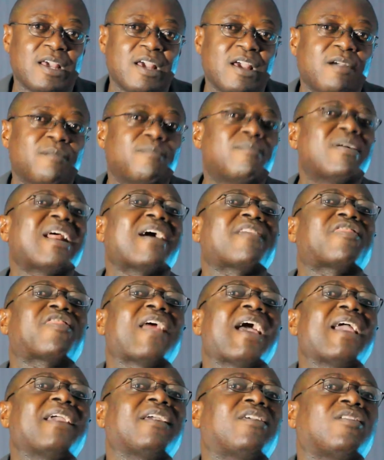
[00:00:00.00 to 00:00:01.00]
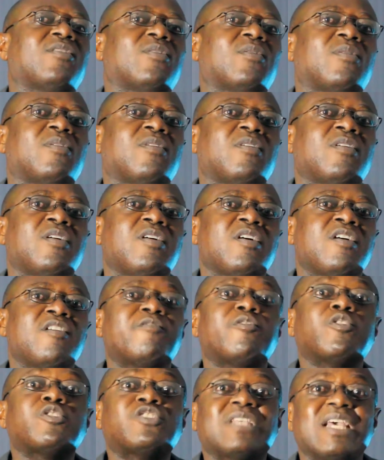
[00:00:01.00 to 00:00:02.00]
But I thank you
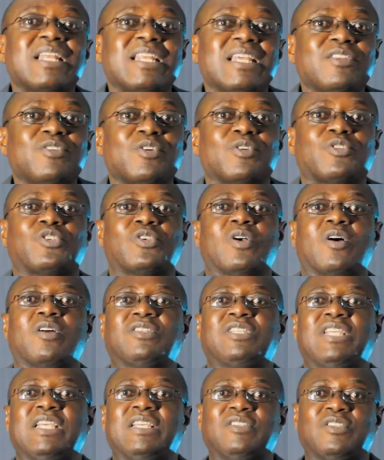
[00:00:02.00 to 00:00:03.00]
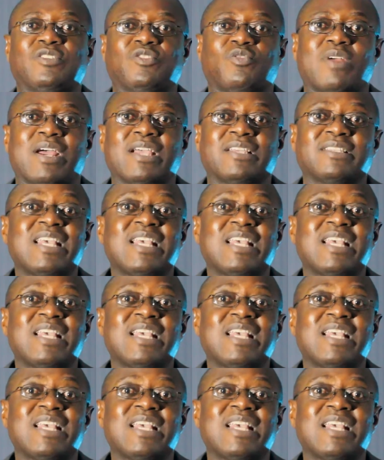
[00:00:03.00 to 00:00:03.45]
for sending your Son, Jesus Christ,